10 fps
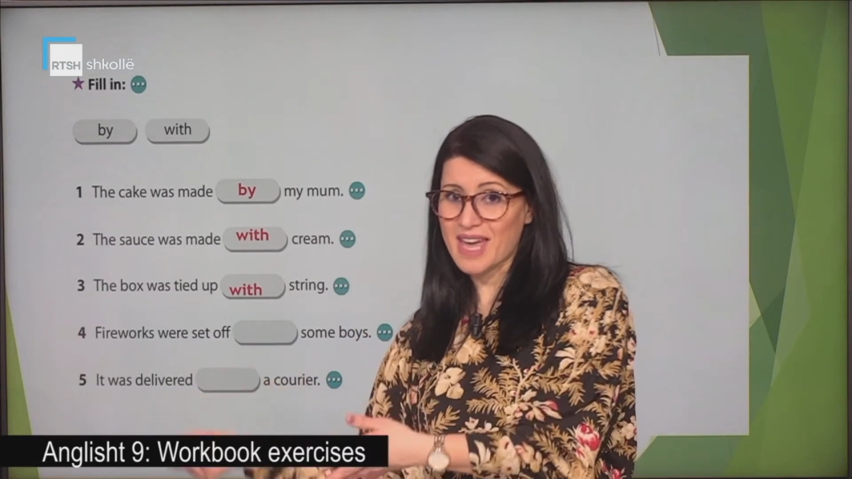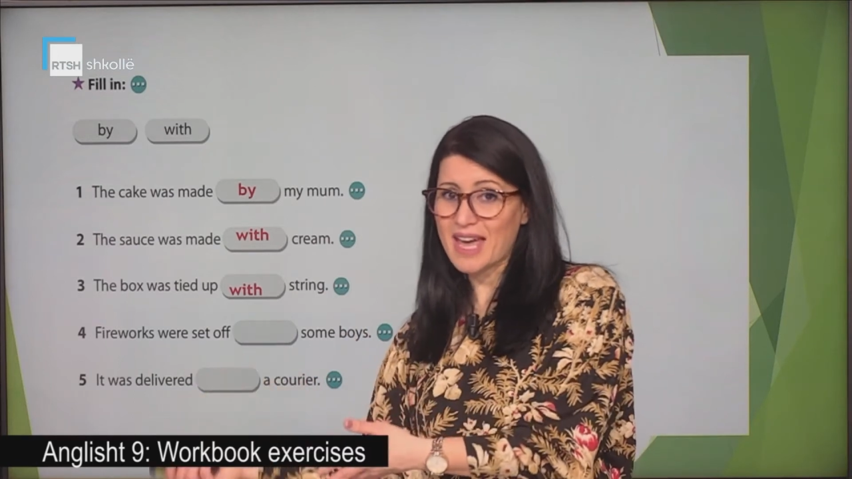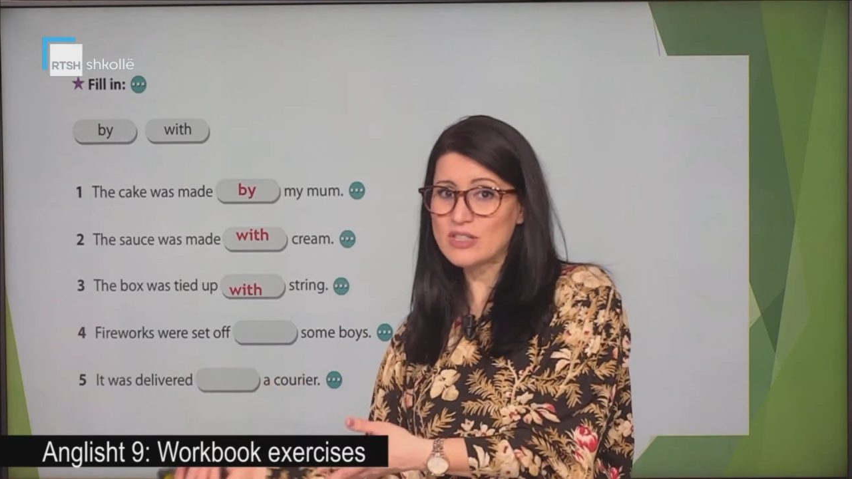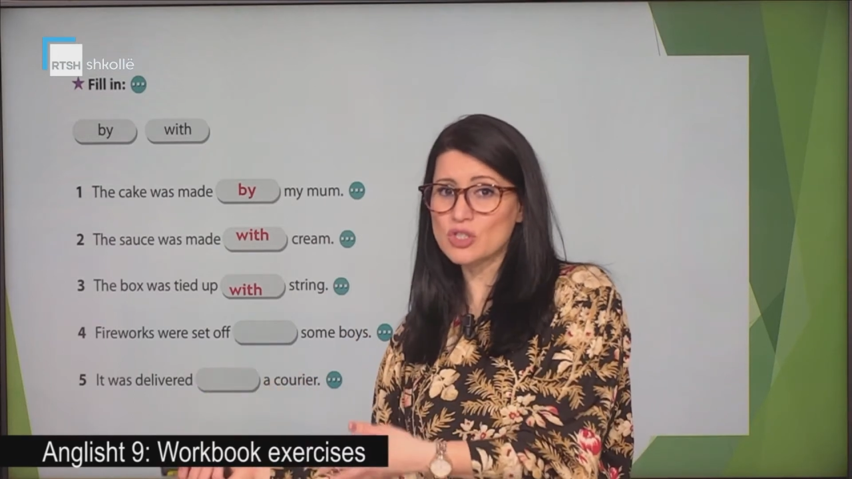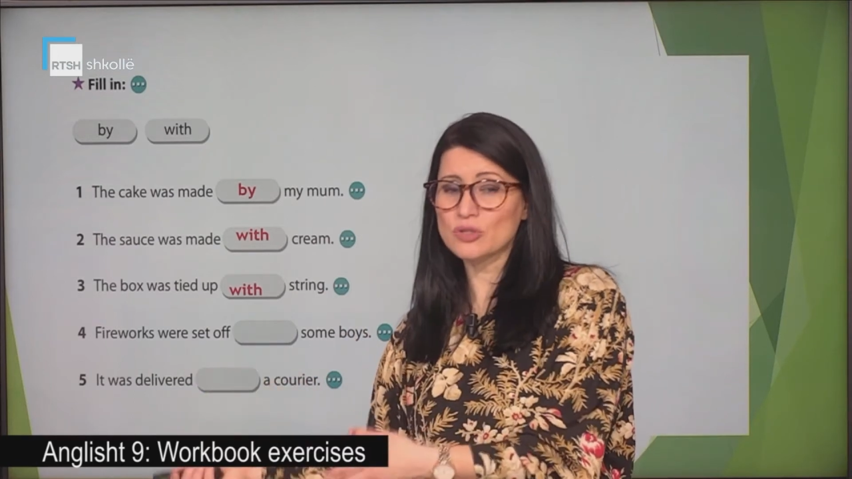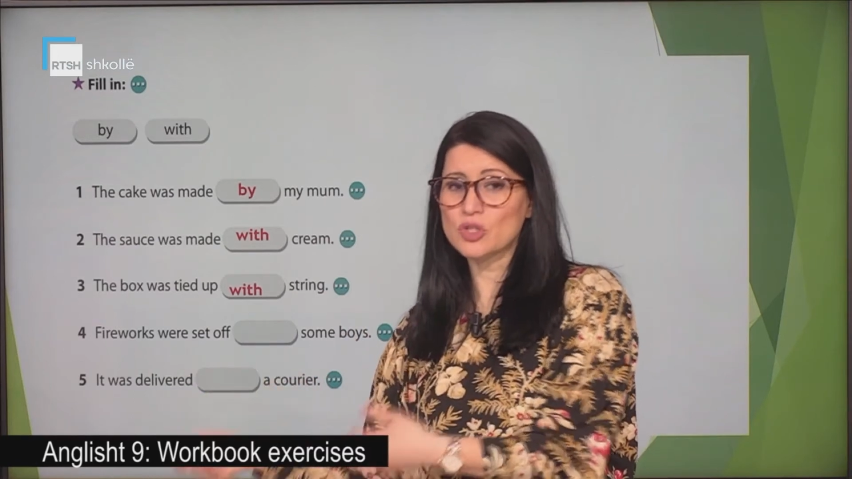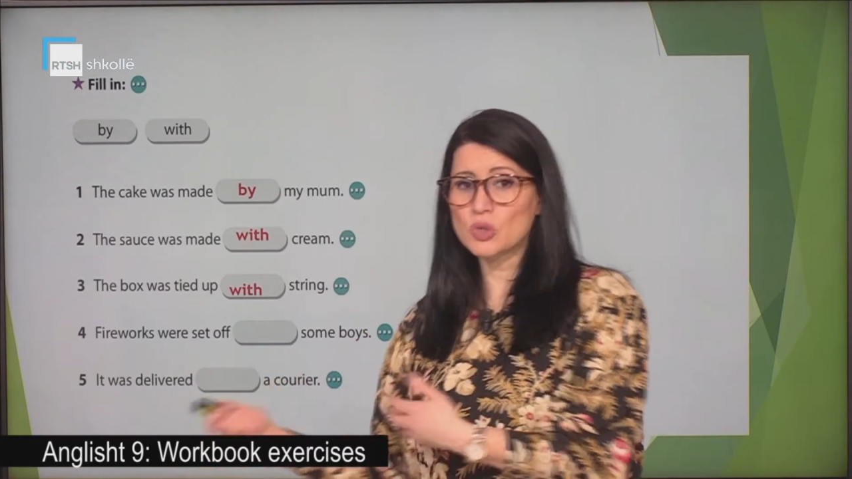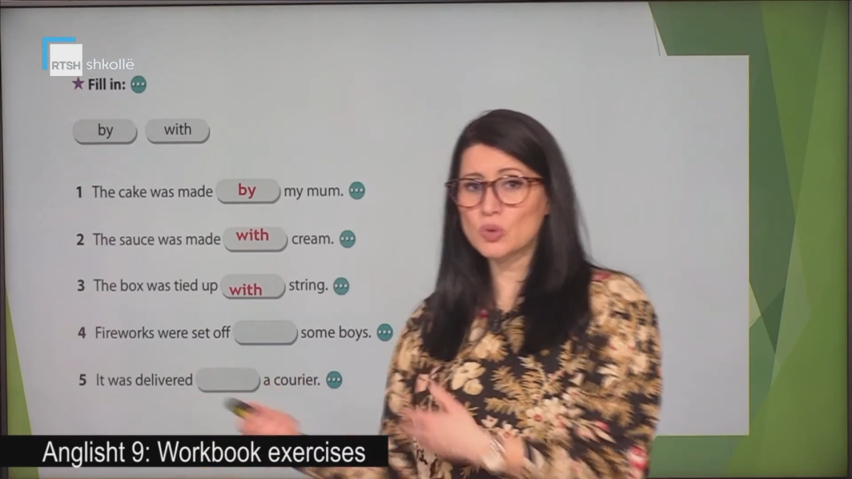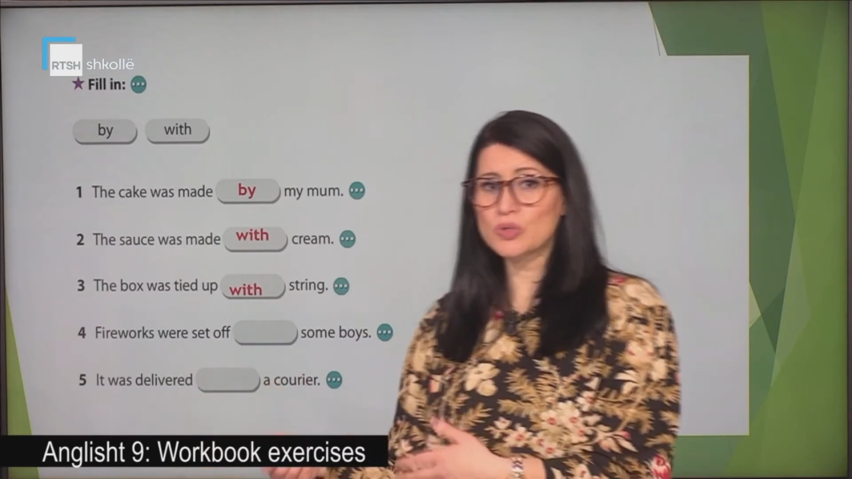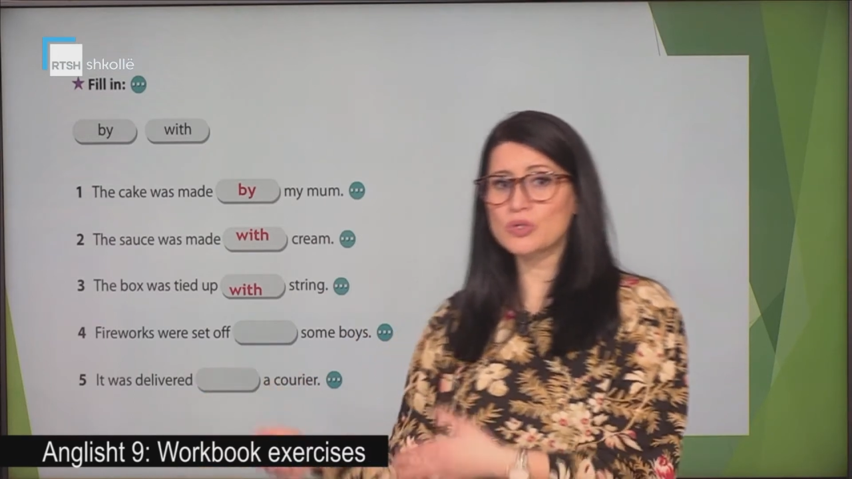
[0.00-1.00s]
agent
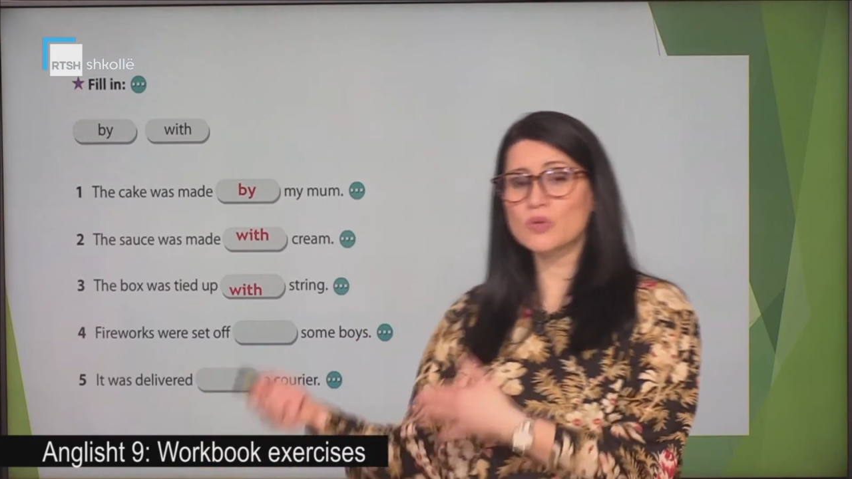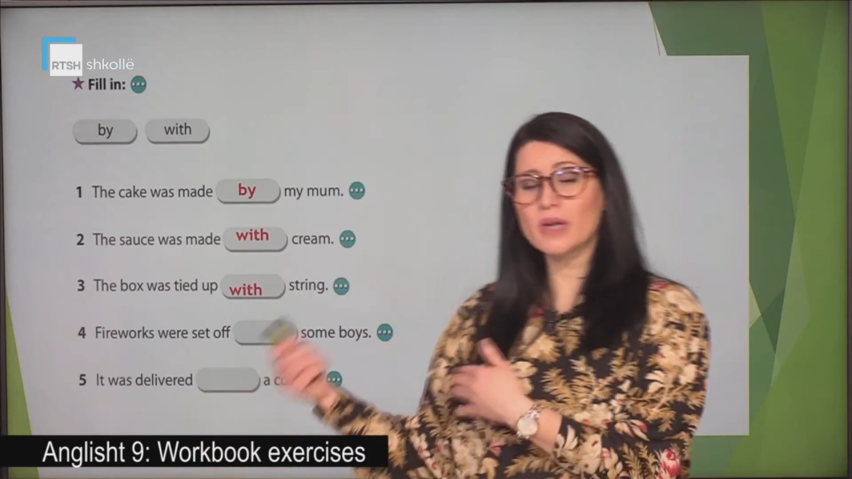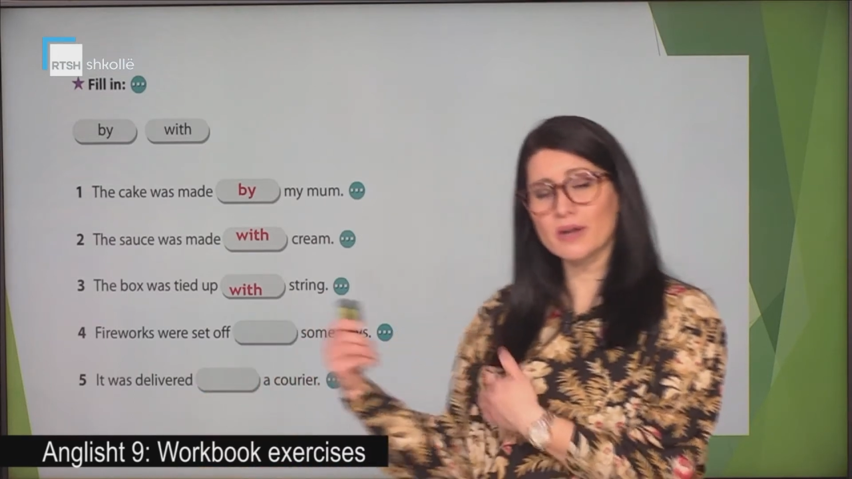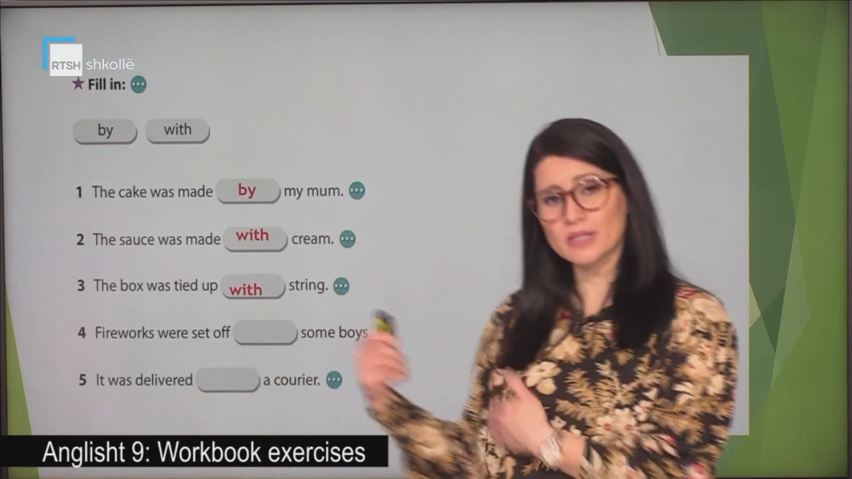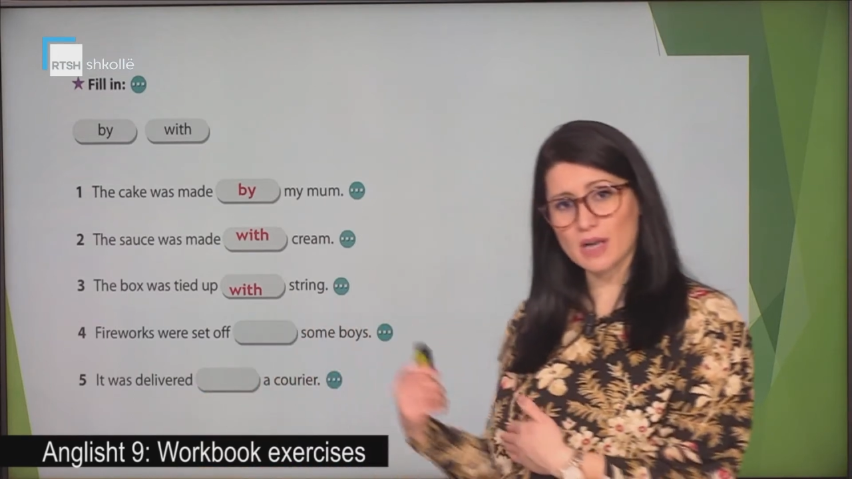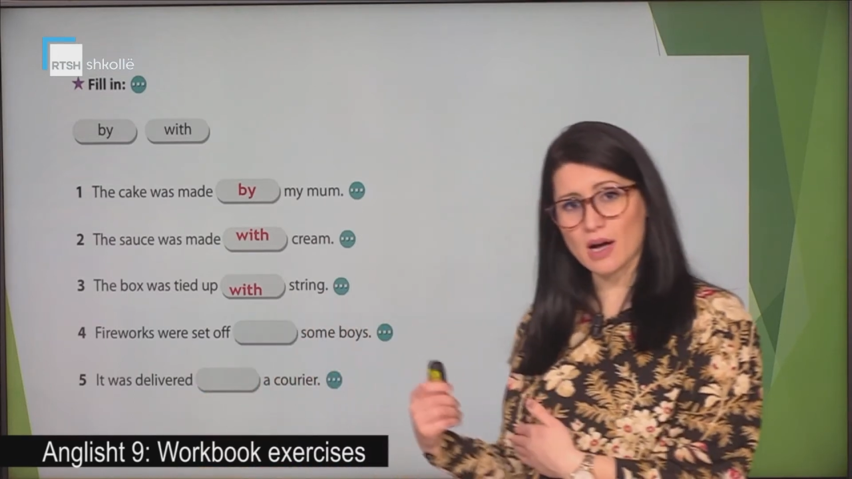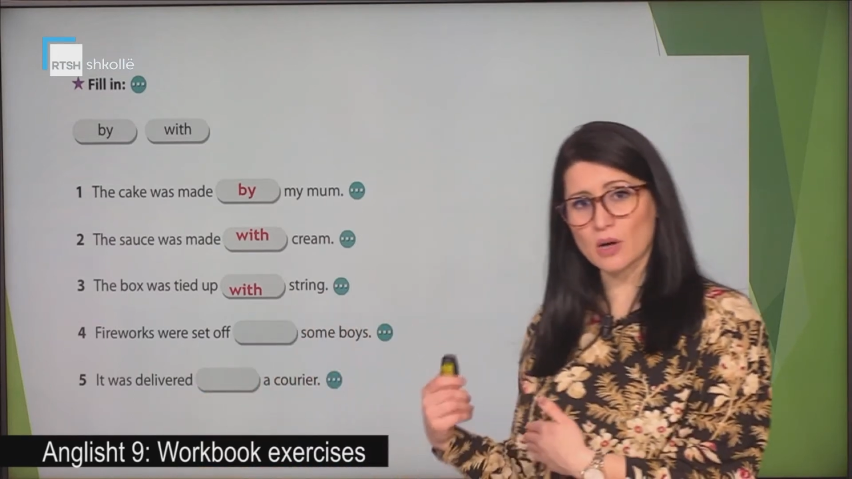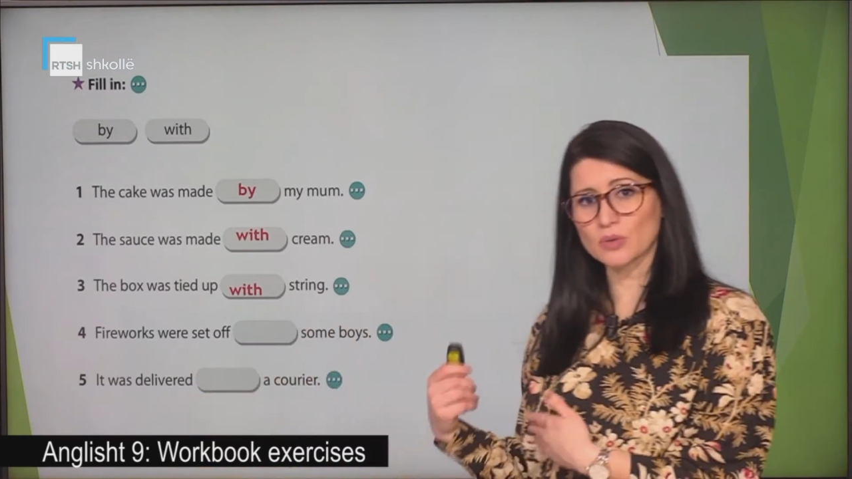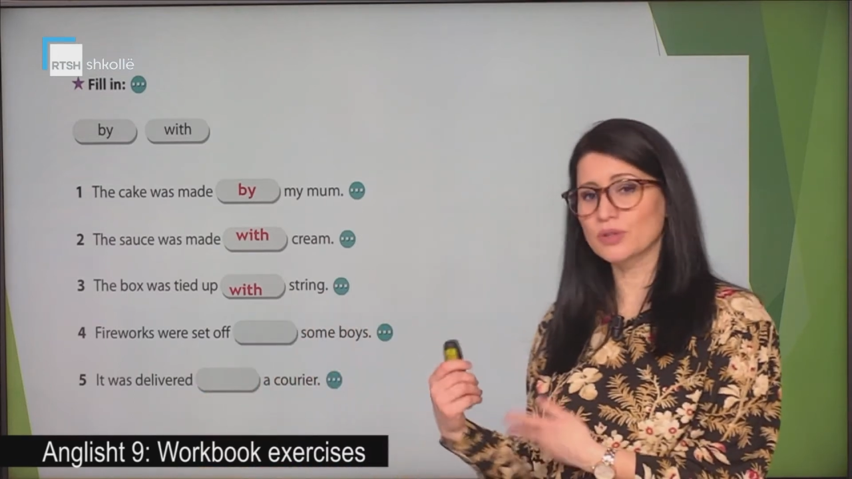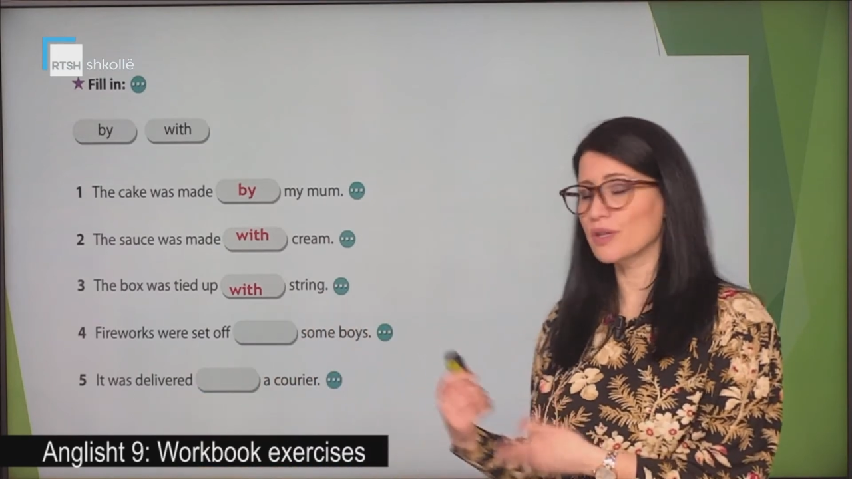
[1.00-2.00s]
used to carry
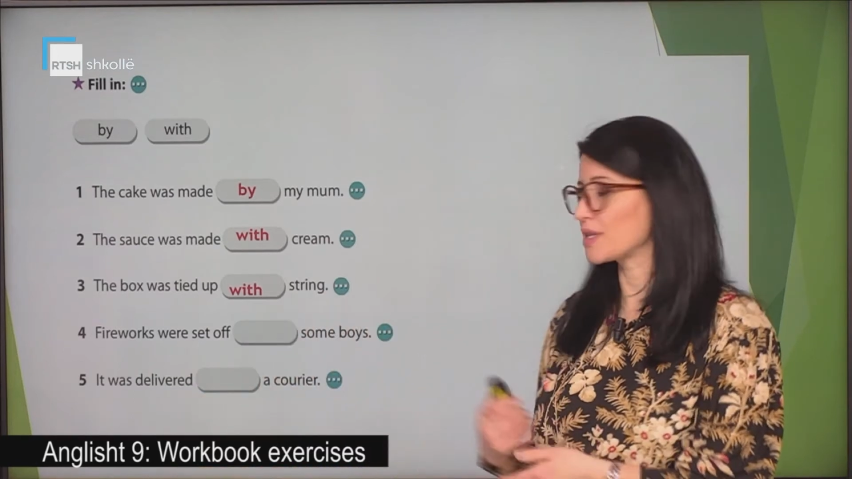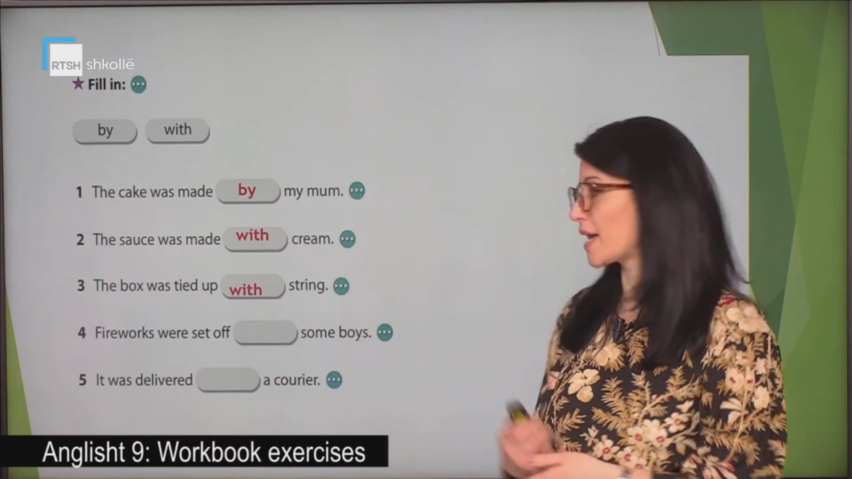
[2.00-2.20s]
out the